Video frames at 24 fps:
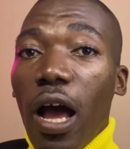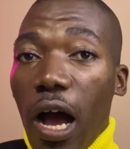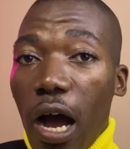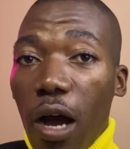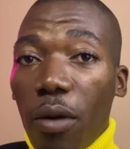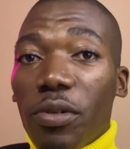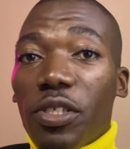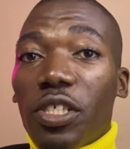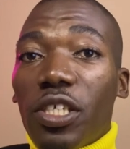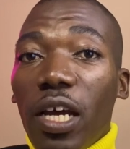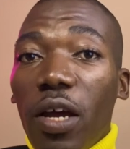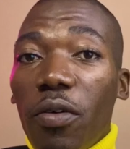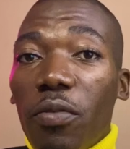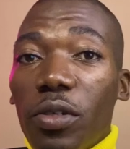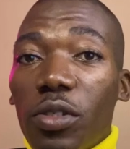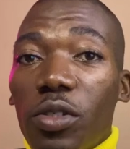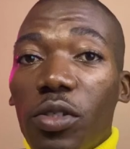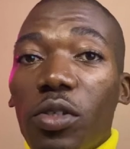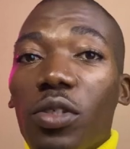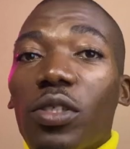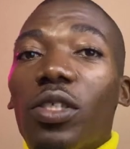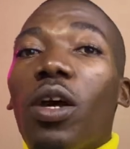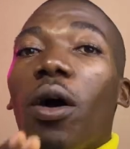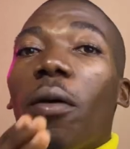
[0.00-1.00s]
i'll be sharing with
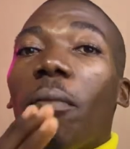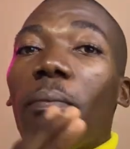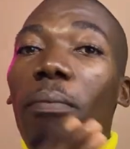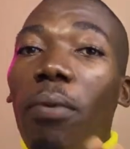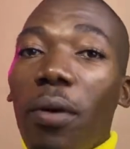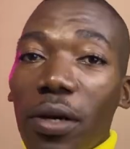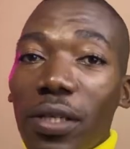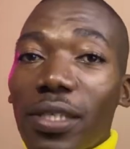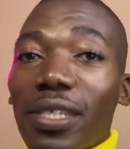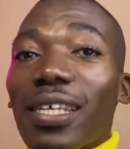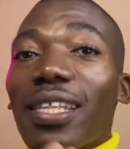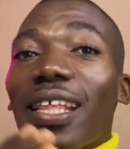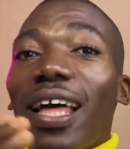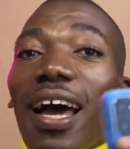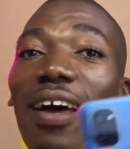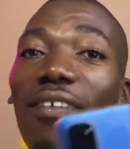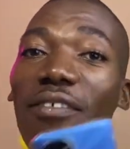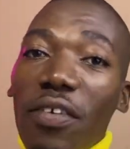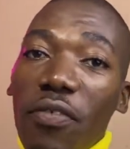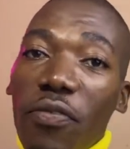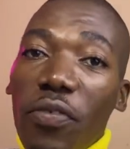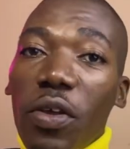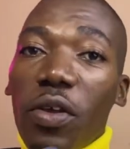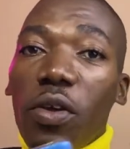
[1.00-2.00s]
you the unboxing and
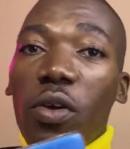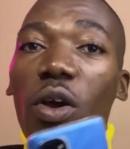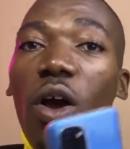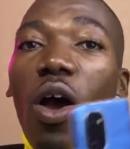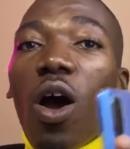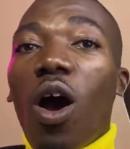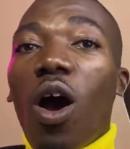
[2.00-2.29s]
review